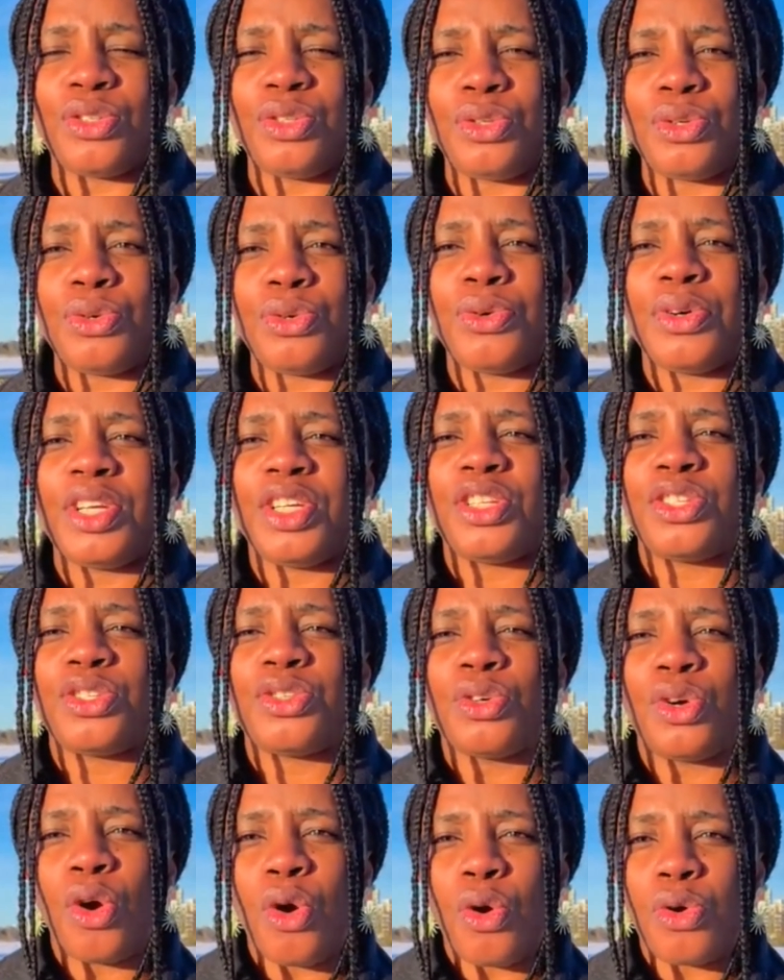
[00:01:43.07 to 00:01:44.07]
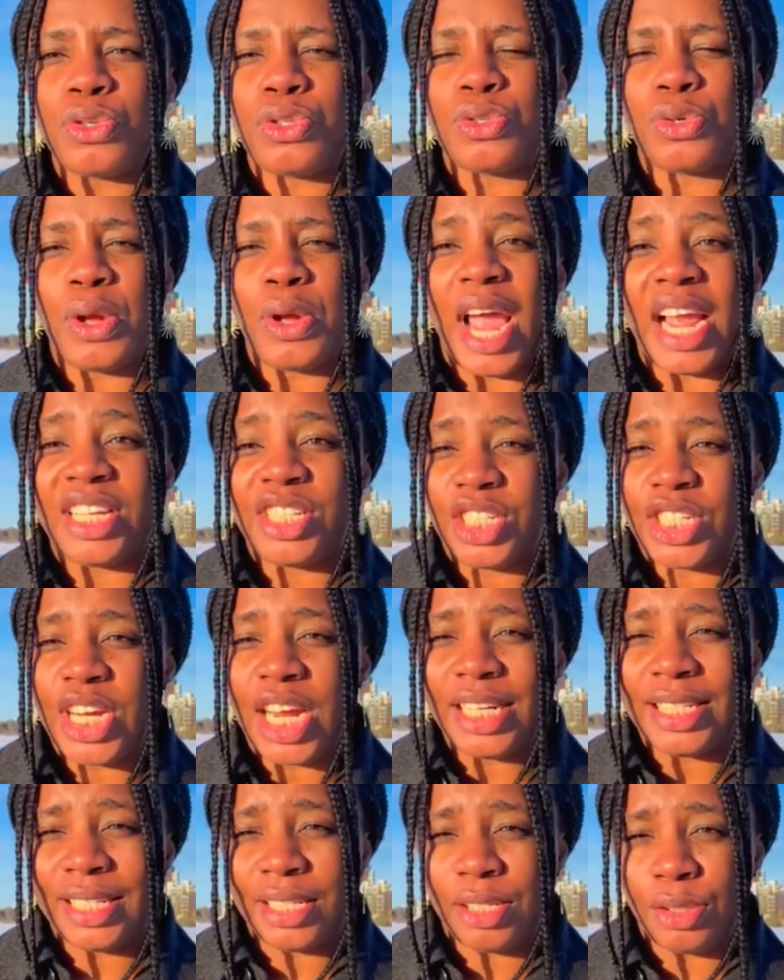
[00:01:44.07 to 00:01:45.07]
to do is to go to and
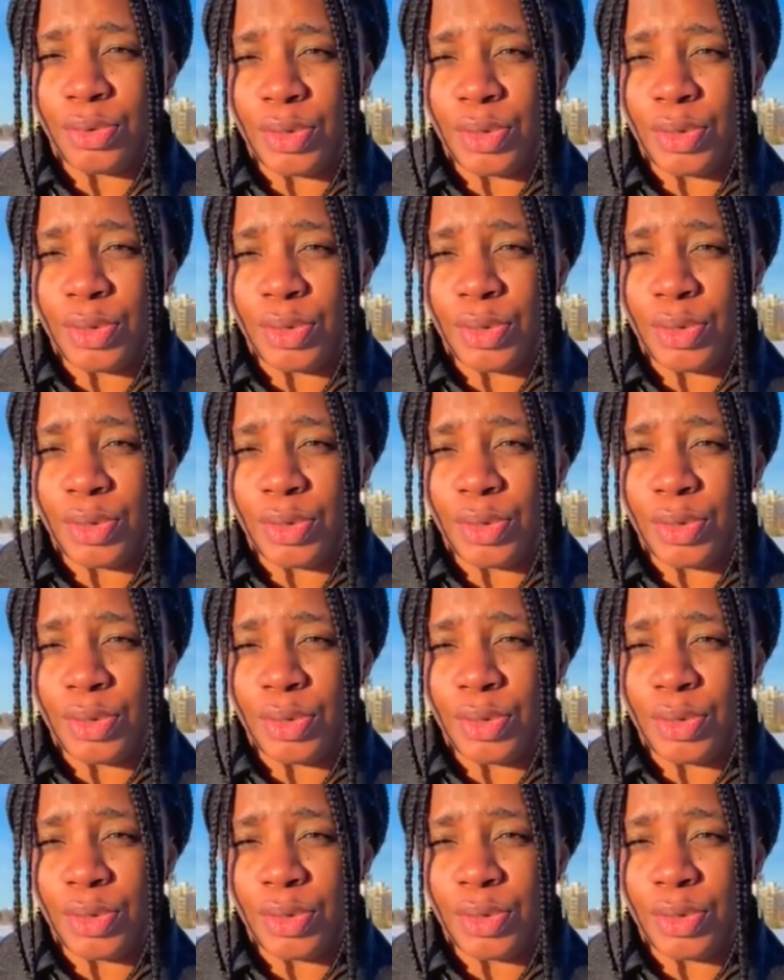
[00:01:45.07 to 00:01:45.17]
check the